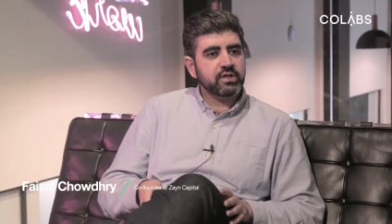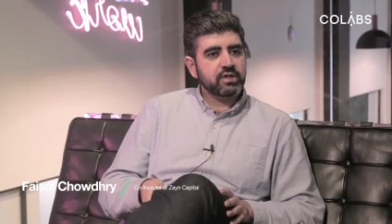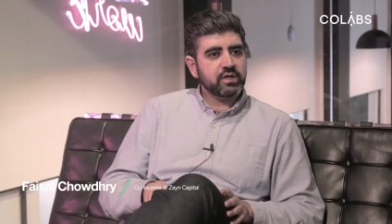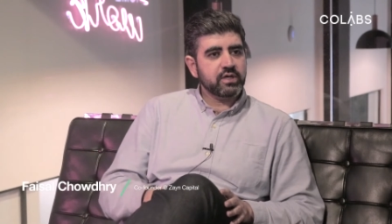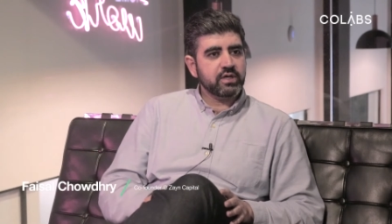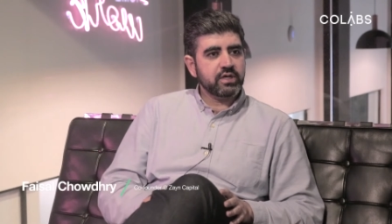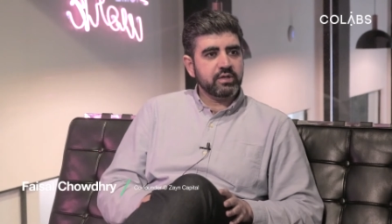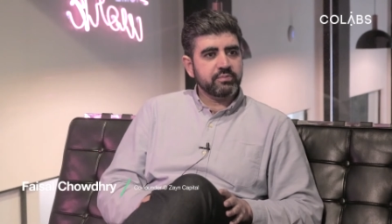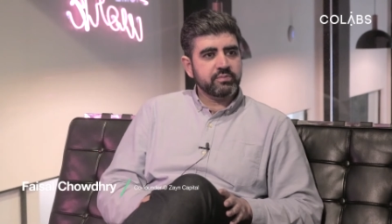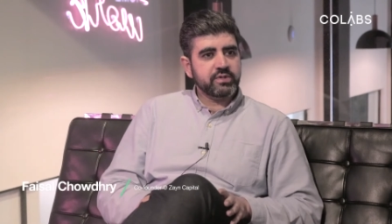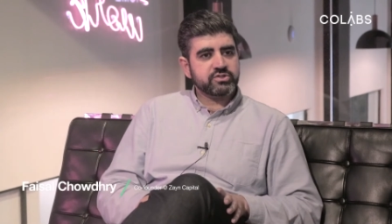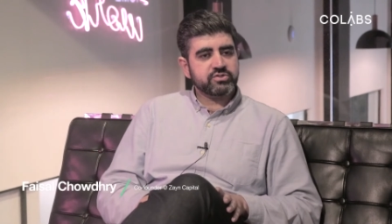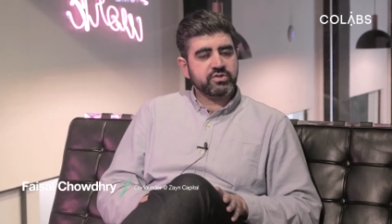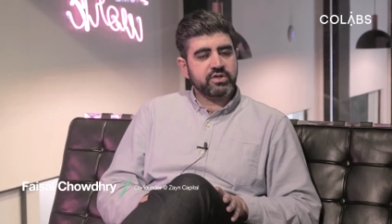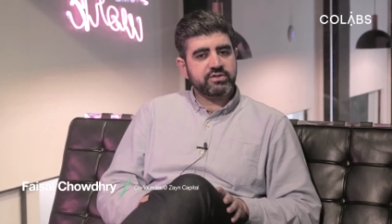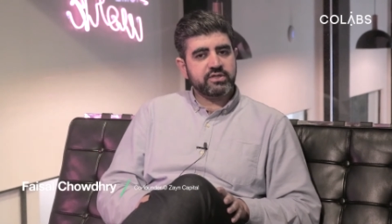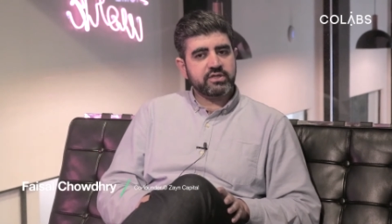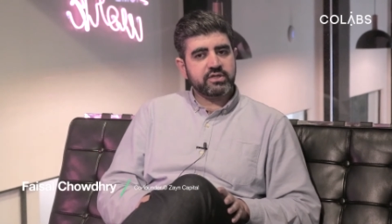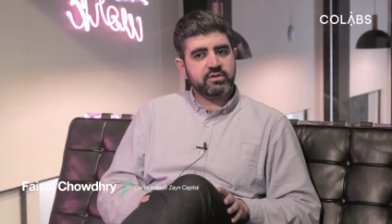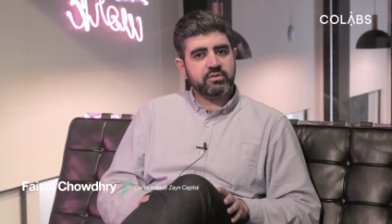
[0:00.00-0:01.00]
Um, so
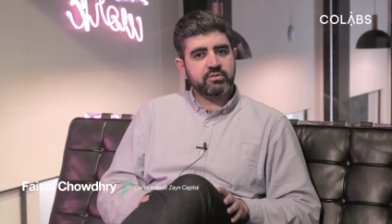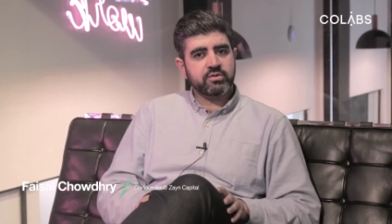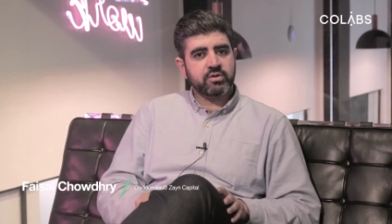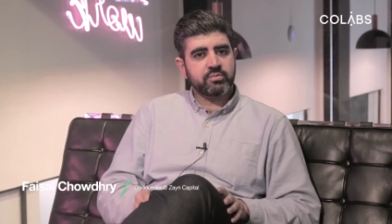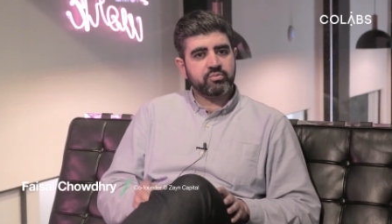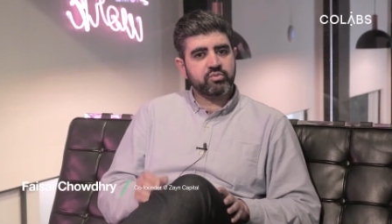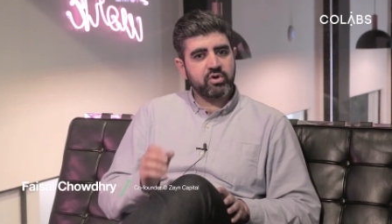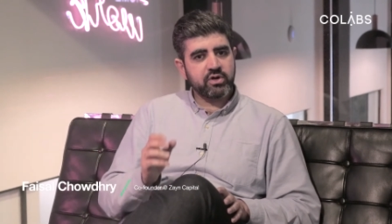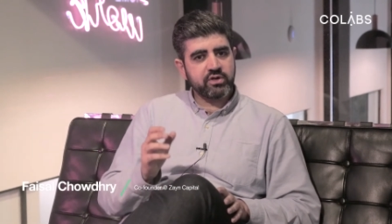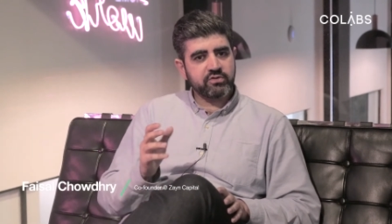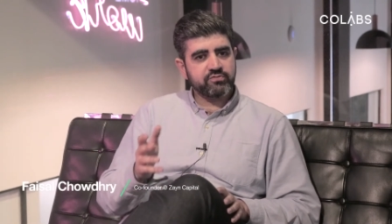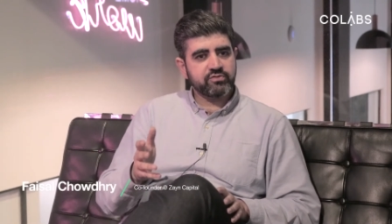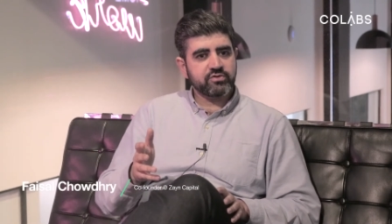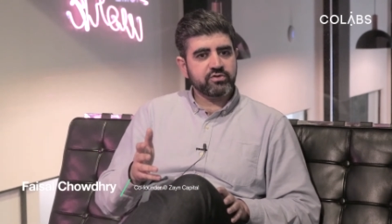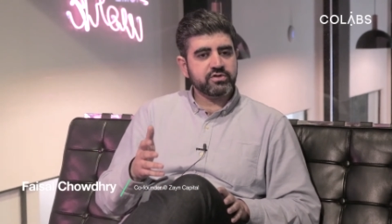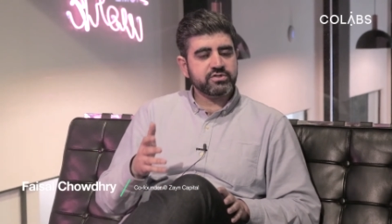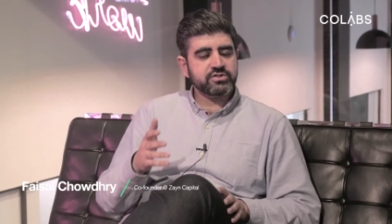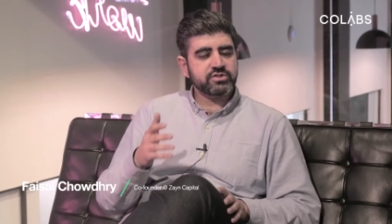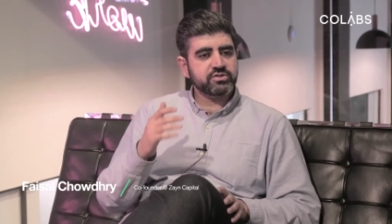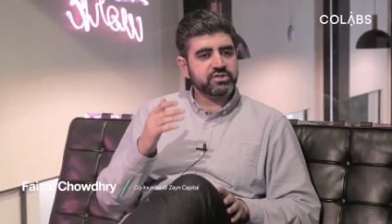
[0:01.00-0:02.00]
I think you know product
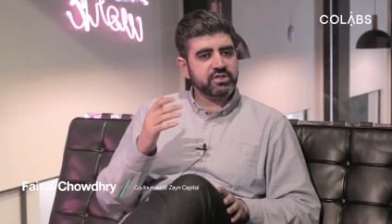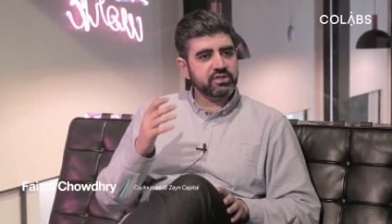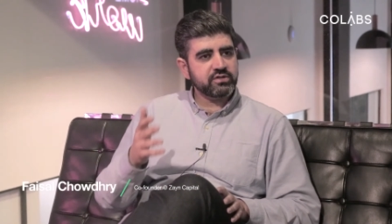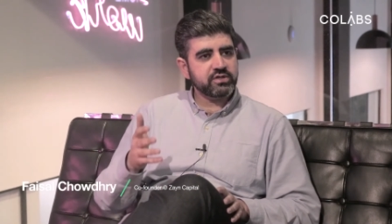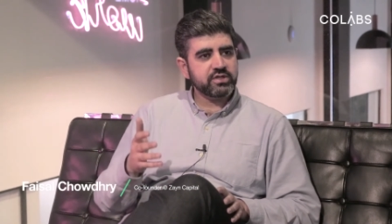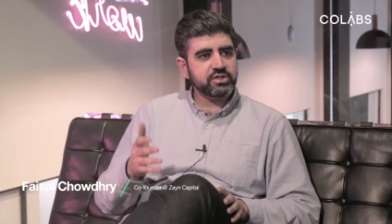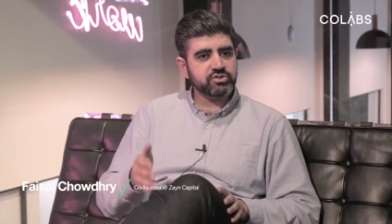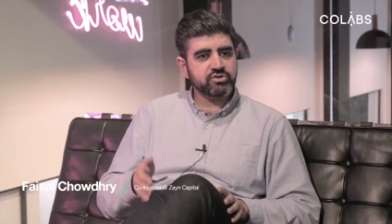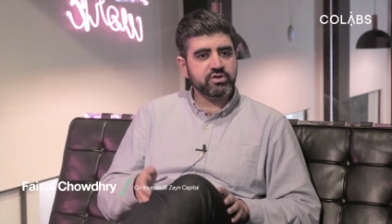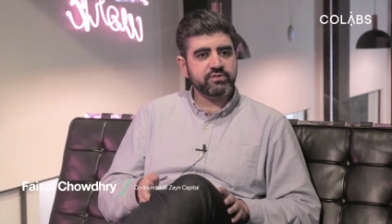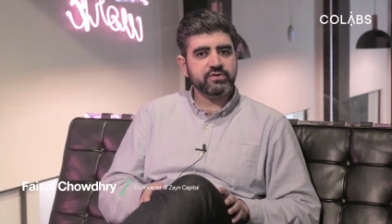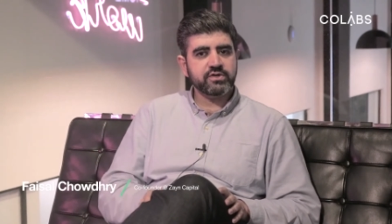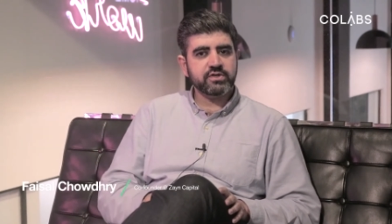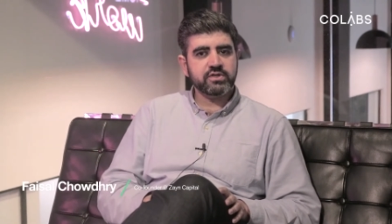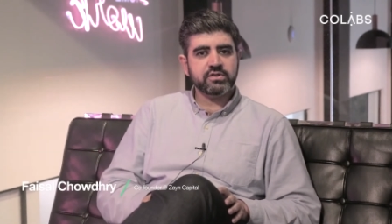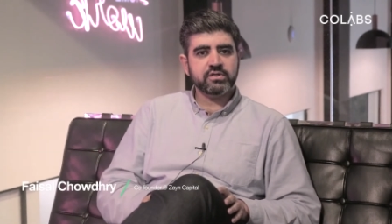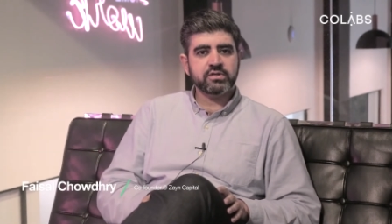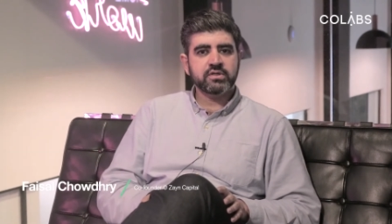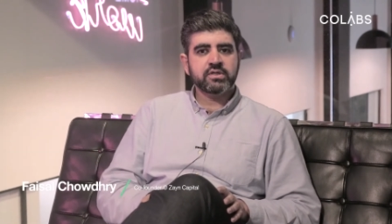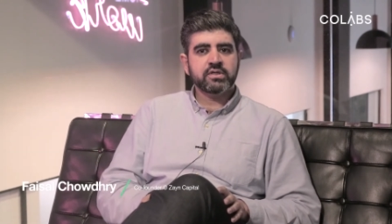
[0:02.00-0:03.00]
first, utility driven,